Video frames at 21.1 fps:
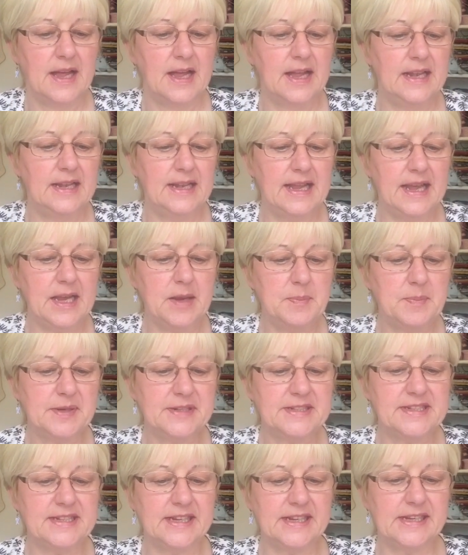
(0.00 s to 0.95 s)
Les
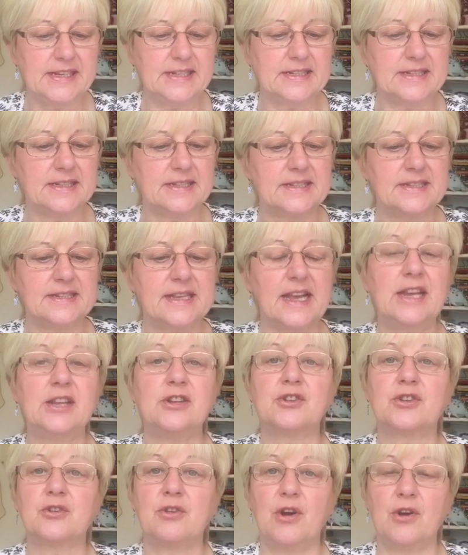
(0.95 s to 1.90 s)
Petites
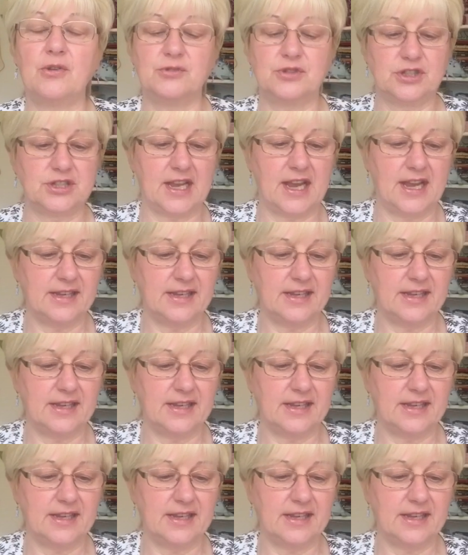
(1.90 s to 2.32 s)
Saint Crochet.